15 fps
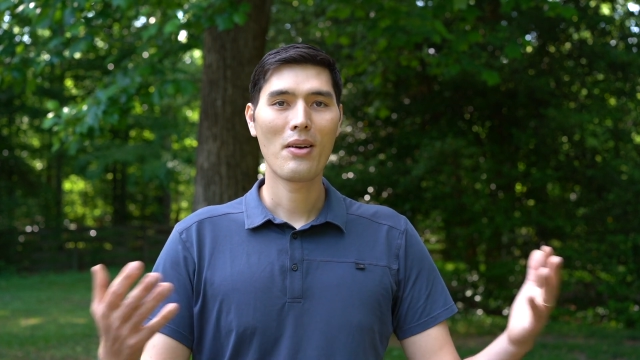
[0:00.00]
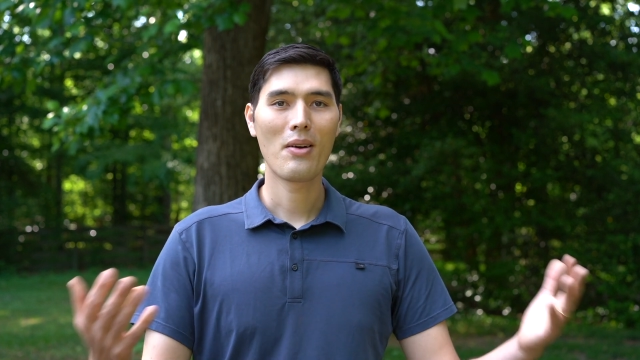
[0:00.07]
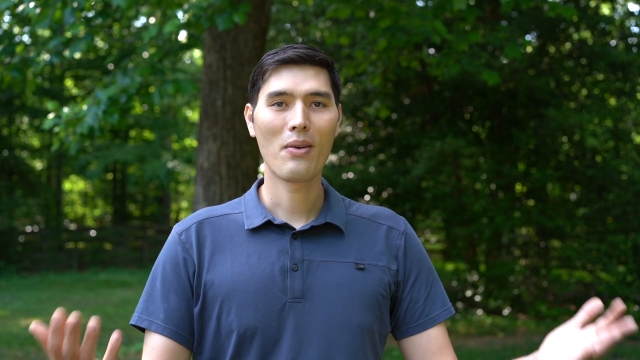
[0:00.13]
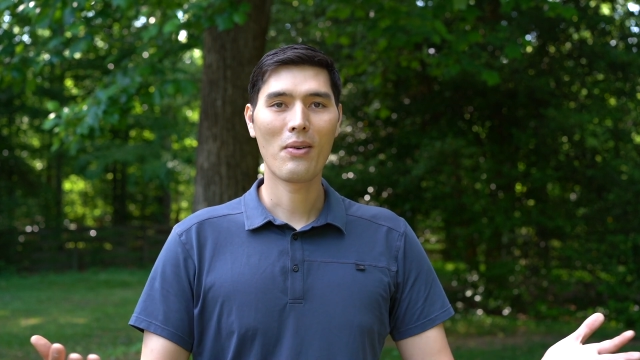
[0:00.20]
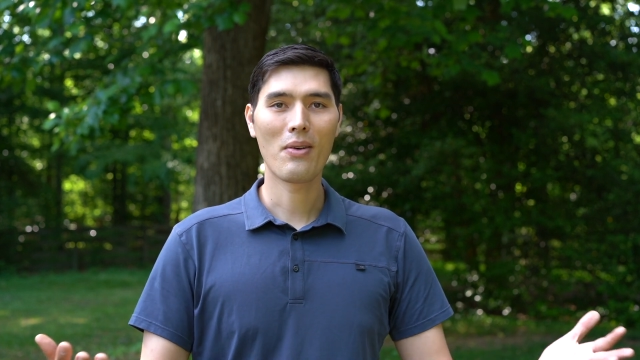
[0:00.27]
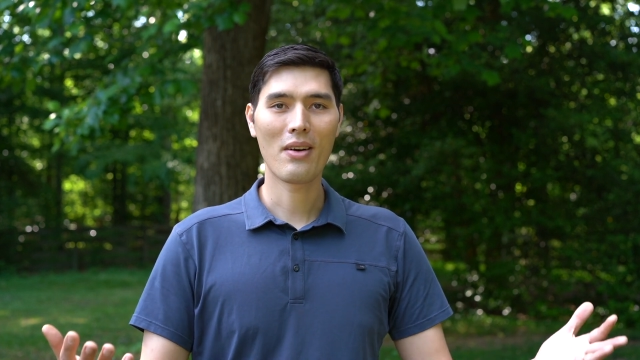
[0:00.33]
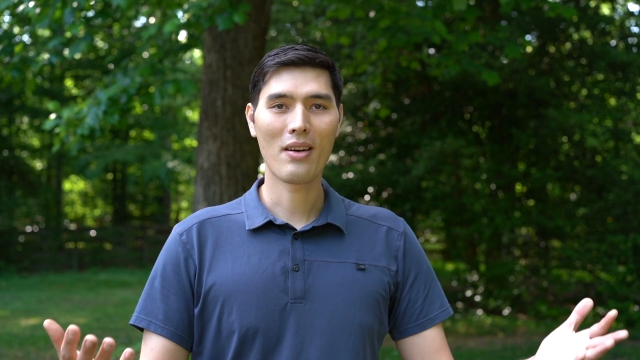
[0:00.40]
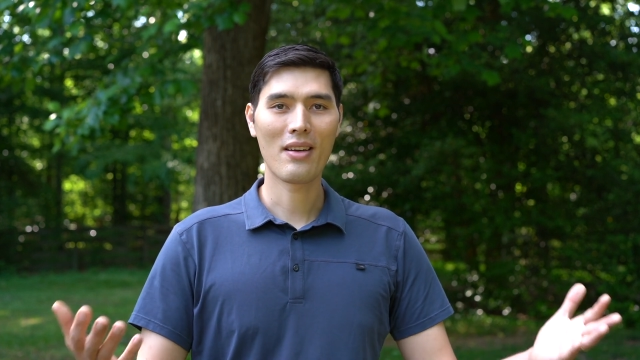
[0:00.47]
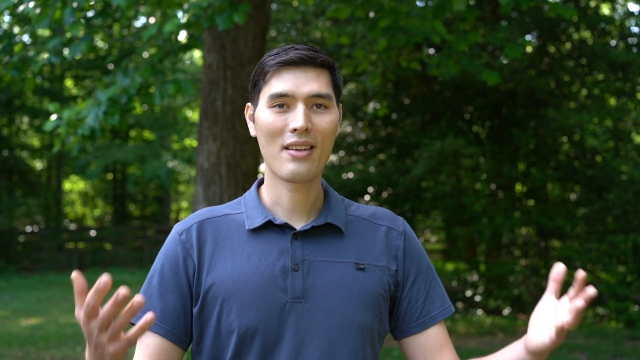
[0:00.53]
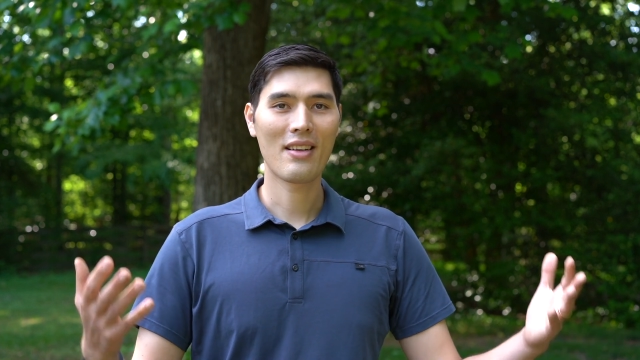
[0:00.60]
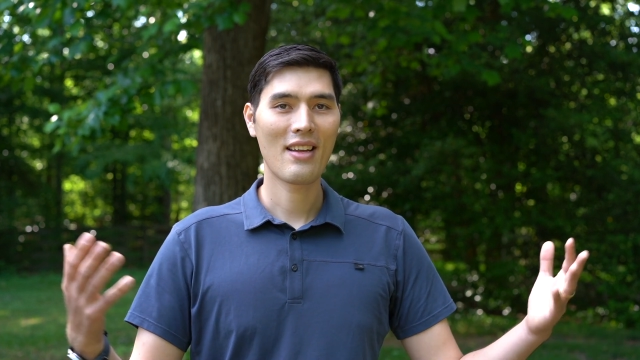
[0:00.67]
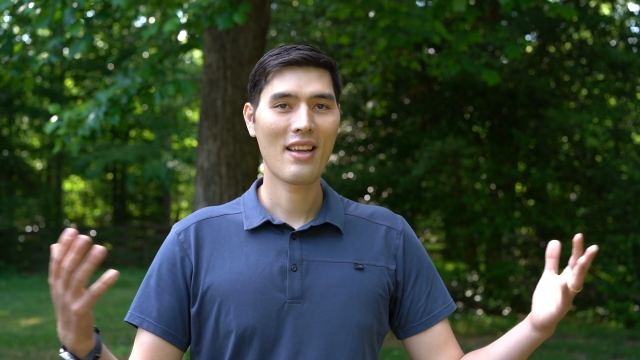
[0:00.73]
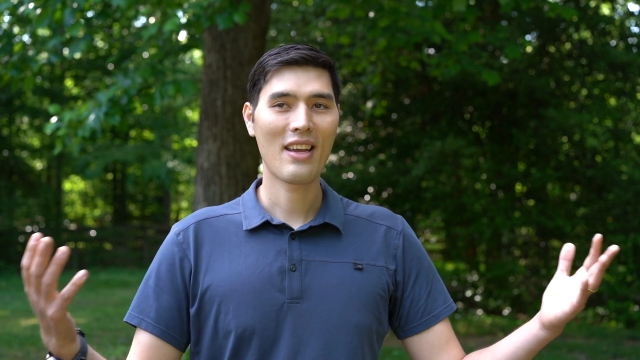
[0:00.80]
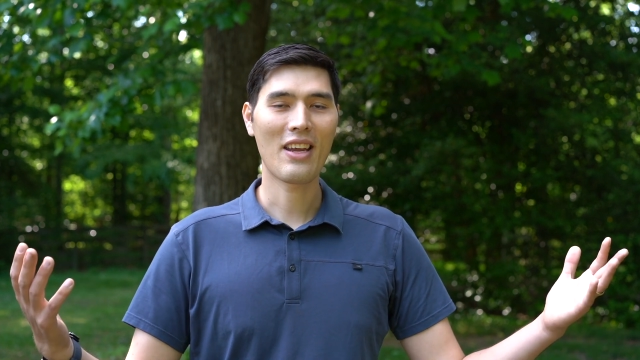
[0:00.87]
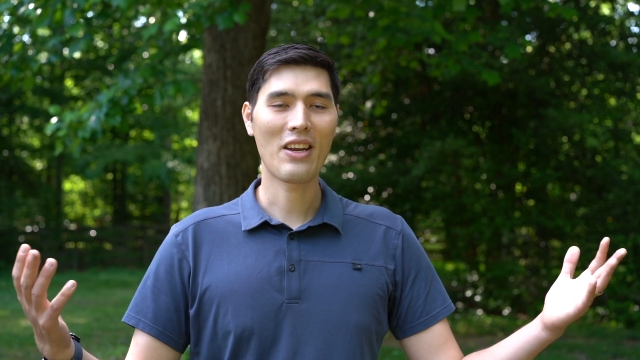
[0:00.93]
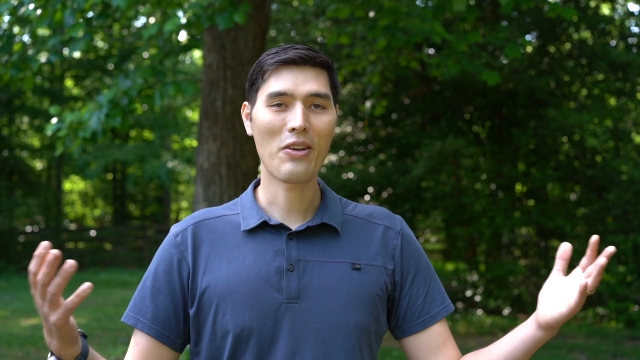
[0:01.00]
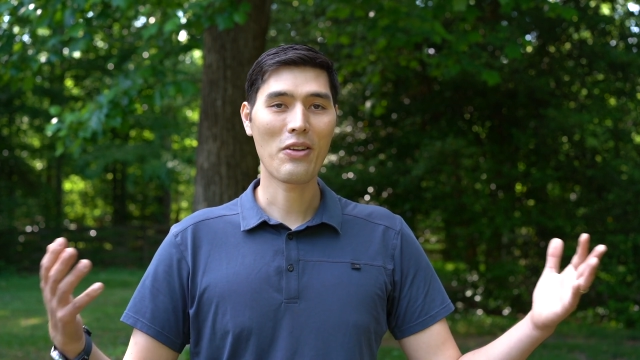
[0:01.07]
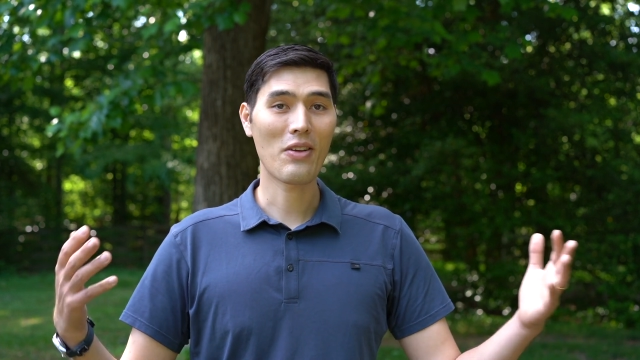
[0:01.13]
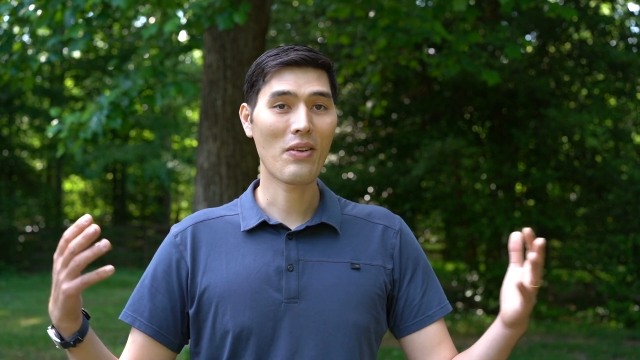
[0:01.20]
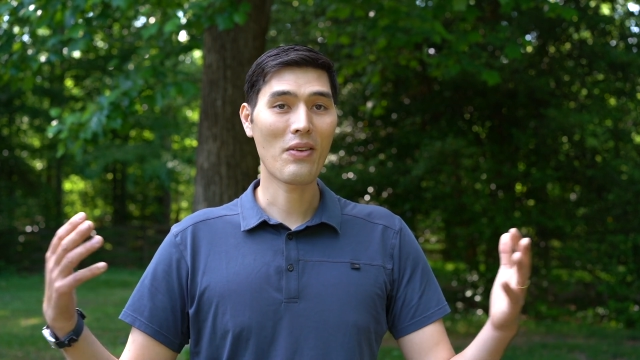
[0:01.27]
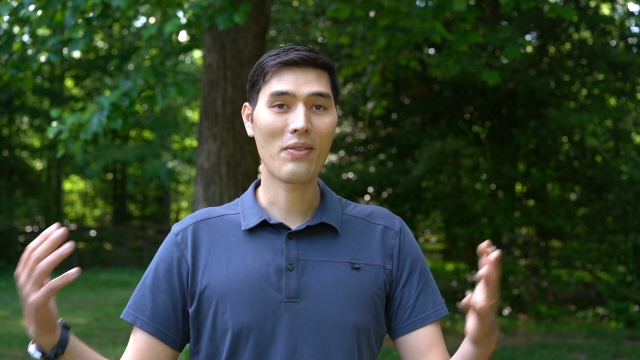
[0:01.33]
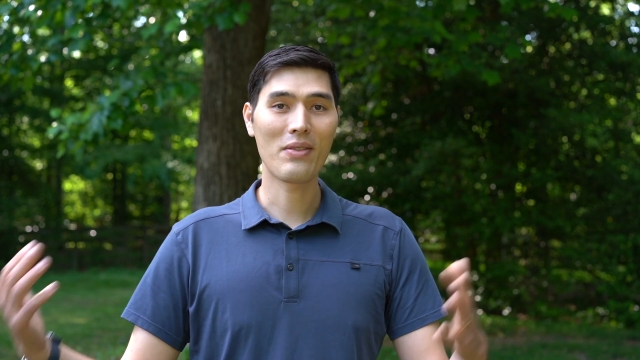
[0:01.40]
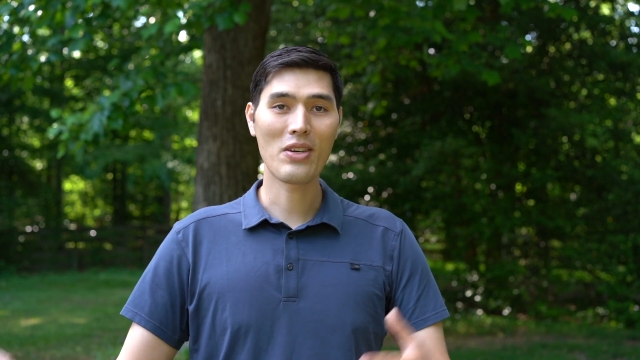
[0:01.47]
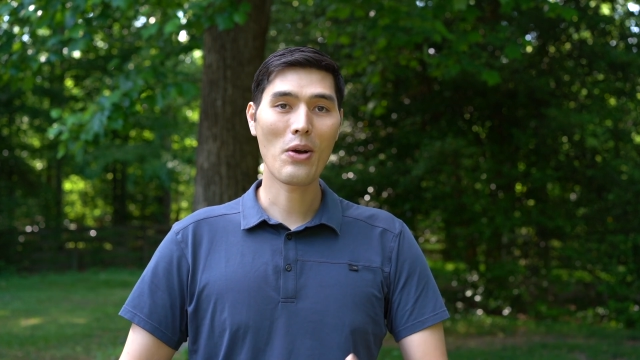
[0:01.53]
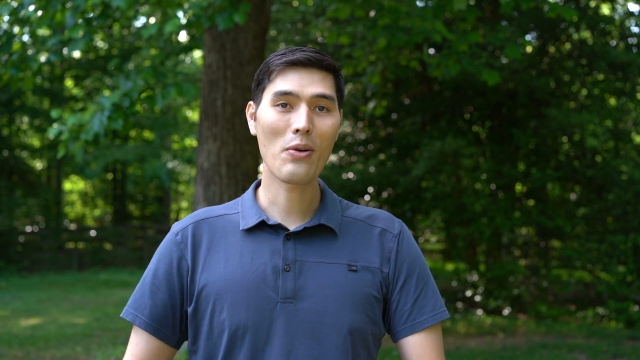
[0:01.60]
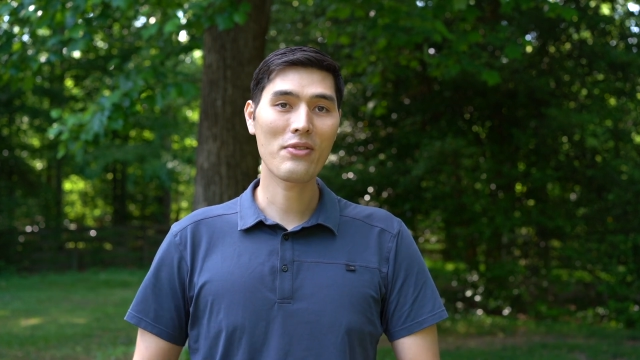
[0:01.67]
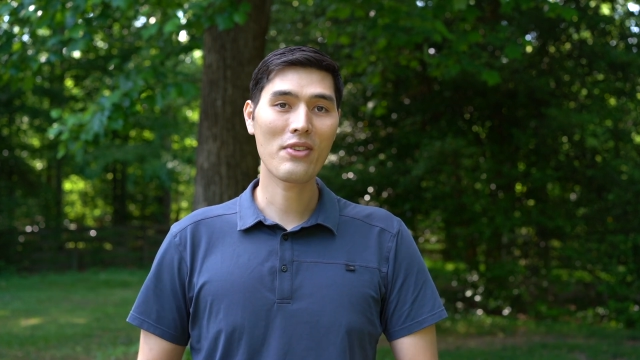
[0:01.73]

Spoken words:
or you know